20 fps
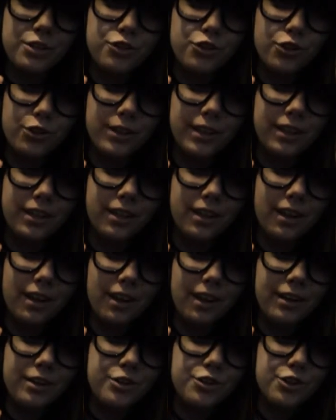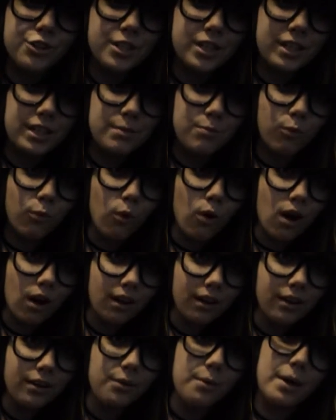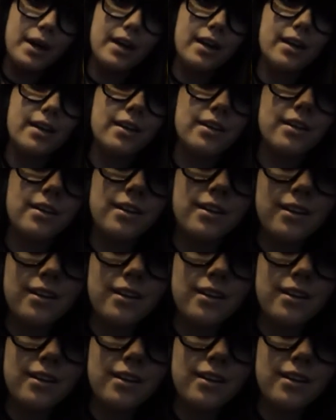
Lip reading: the tree, and just keep walking away.